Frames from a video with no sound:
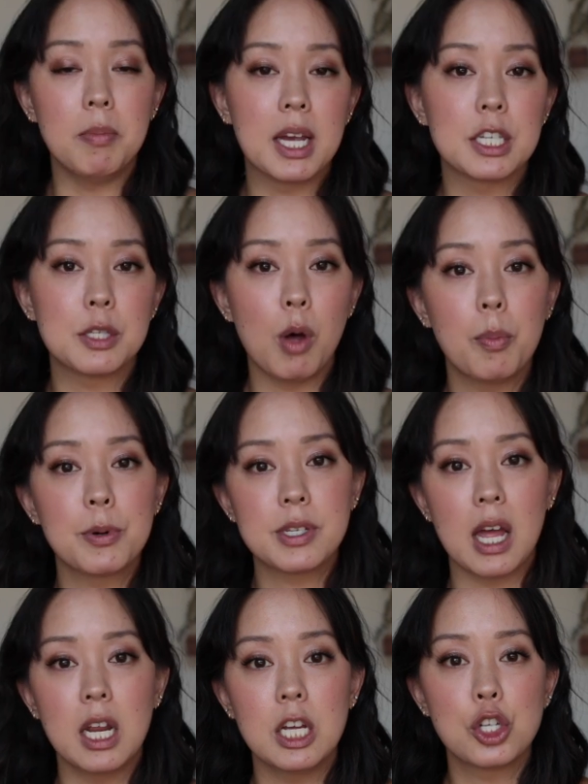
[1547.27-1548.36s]
We make a small
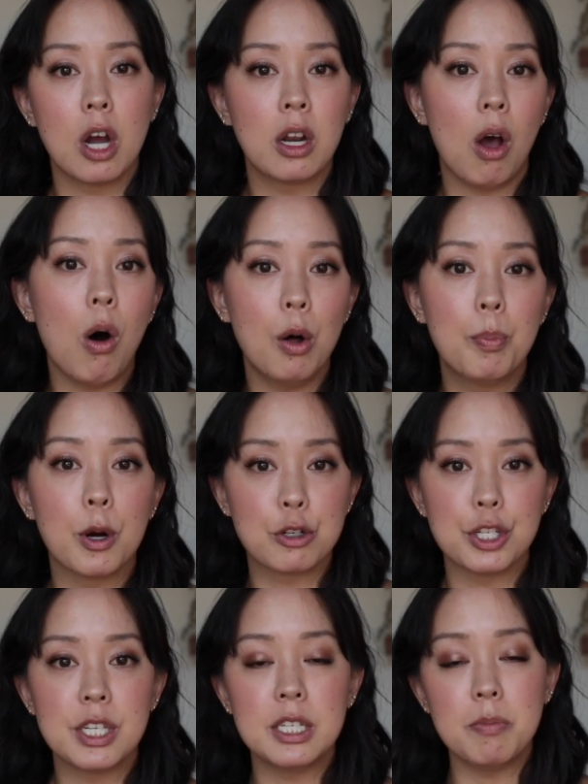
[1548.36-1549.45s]
percentage on all
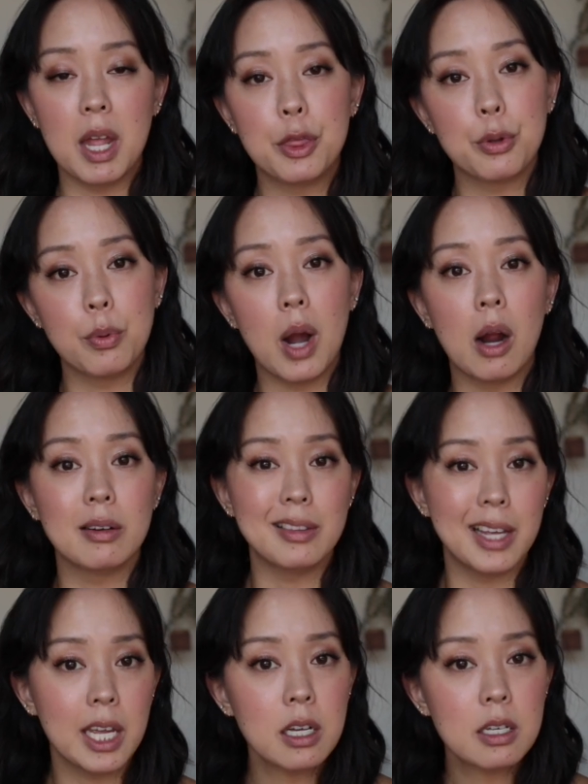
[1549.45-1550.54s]
purchases made through our
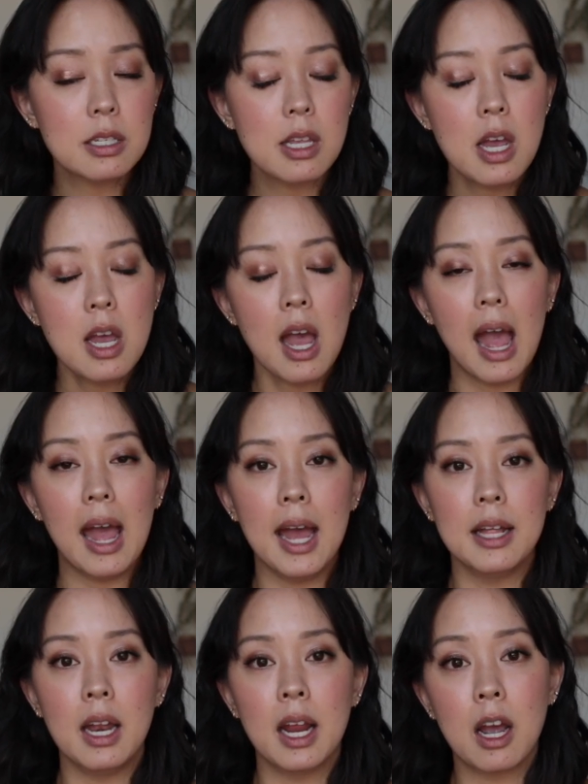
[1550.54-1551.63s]
links,
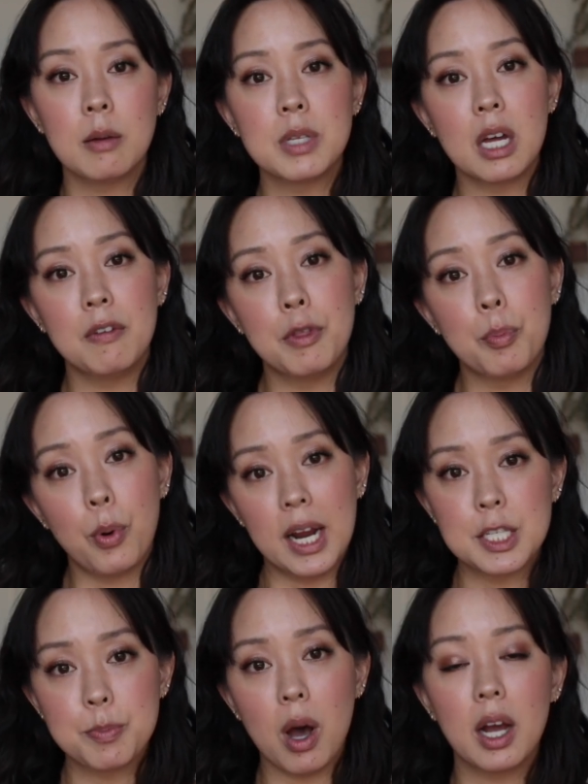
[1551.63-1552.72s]
and it comes out of the
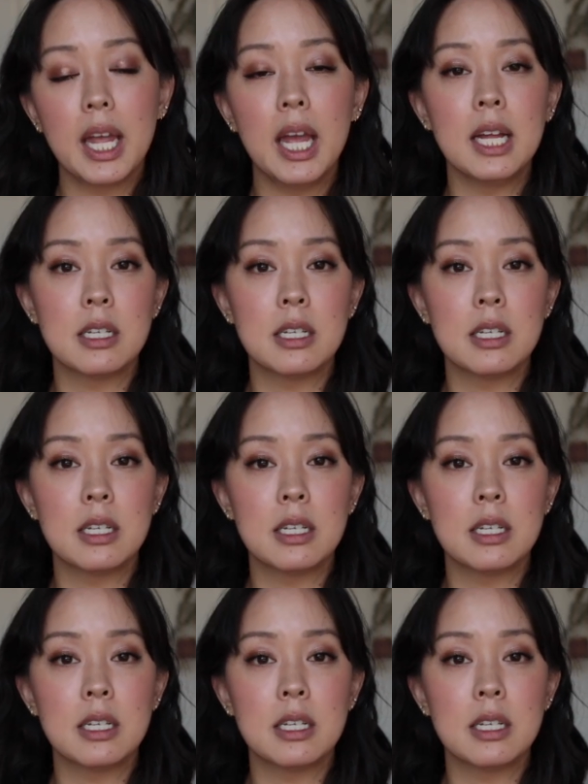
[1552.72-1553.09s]
brand's pocket.